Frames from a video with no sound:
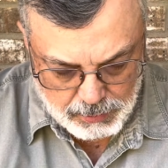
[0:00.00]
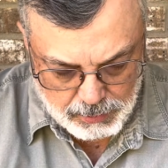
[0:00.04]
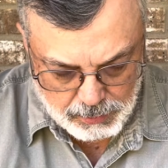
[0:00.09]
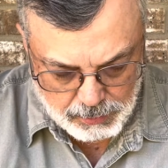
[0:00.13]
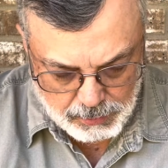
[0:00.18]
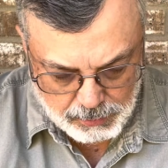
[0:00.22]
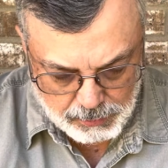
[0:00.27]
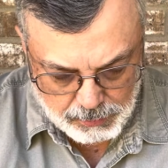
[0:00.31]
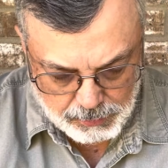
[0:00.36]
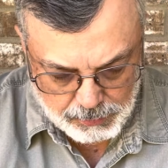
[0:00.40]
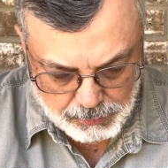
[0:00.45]

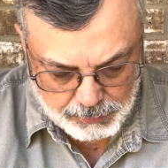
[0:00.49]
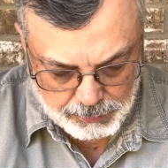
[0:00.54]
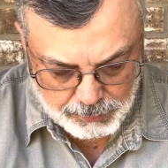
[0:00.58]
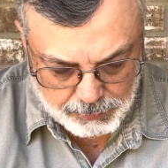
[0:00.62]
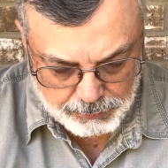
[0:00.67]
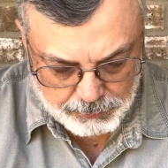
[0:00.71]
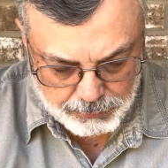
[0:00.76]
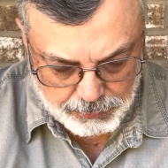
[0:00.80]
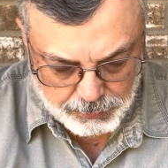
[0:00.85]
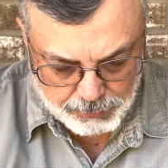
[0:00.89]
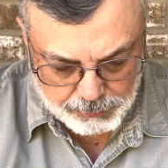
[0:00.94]

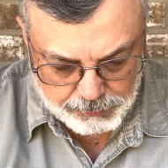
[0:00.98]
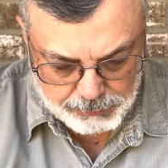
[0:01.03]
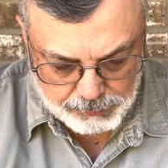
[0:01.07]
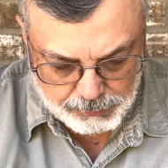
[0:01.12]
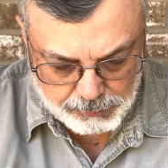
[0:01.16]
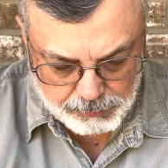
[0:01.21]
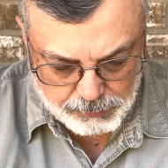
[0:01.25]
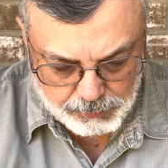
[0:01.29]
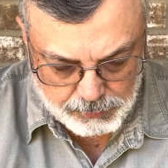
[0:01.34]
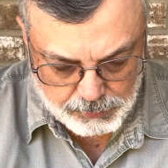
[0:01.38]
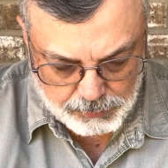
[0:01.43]
And doth
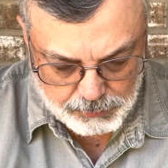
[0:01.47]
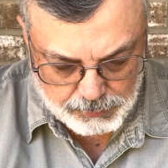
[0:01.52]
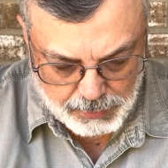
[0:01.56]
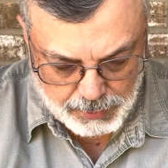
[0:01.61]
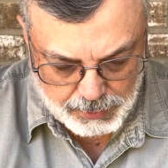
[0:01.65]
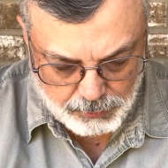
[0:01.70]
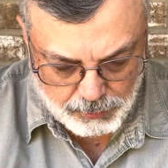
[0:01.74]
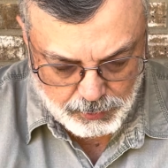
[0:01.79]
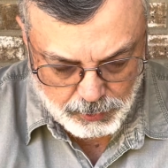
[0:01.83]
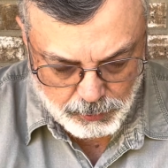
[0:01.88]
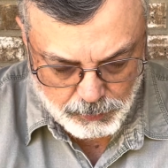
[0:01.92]

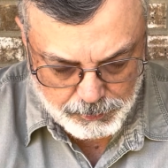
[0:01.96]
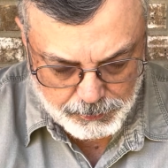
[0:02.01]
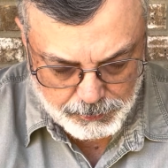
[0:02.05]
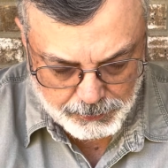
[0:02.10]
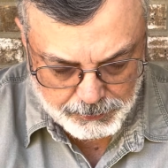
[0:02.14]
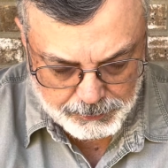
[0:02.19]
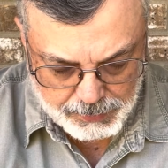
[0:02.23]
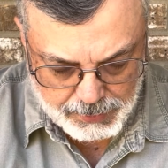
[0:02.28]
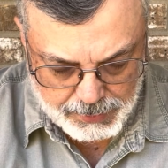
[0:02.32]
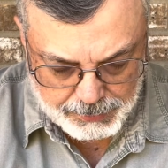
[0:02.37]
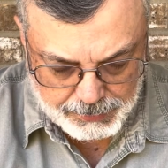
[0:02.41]
thou
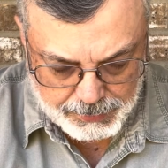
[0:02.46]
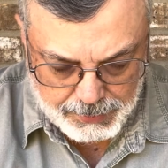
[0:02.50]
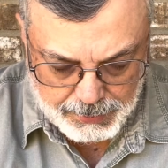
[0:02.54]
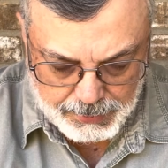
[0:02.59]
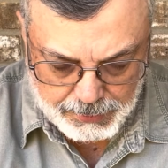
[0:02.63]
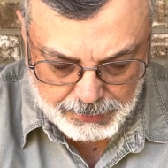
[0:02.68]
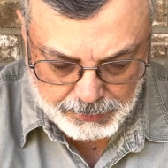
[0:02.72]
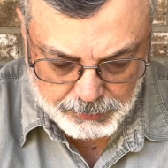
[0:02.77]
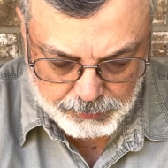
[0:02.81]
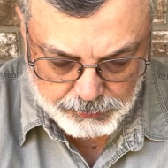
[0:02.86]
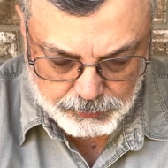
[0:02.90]
open thine
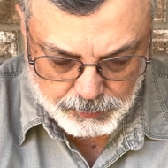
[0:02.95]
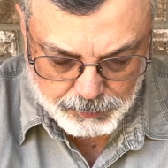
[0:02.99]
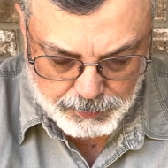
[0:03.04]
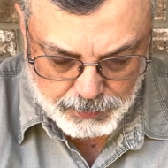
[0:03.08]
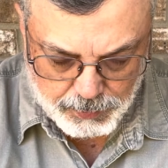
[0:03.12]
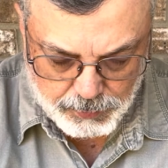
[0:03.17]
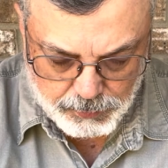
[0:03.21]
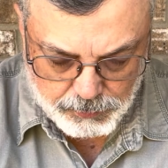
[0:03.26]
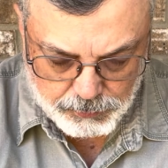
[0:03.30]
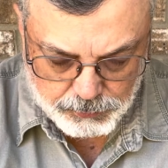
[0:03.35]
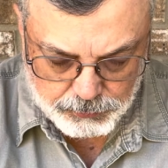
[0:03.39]
eyes
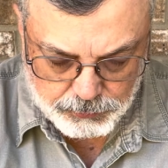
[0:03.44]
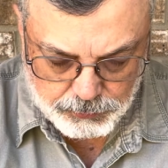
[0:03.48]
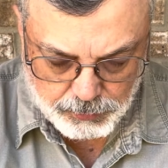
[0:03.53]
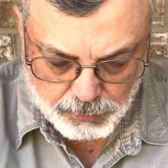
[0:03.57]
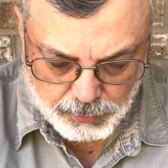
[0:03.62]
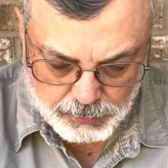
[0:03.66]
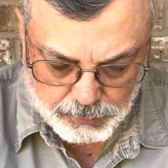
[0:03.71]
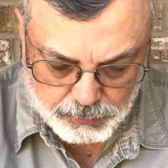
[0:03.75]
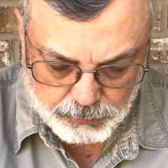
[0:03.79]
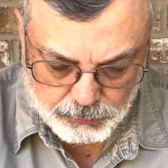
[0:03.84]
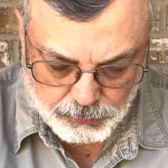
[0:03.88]
upon
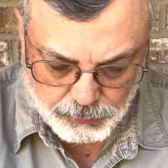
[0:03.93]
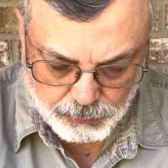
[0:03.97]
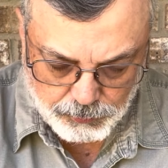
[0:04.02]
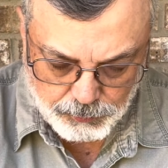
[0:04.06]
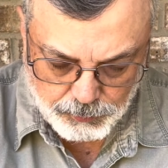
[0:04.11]
such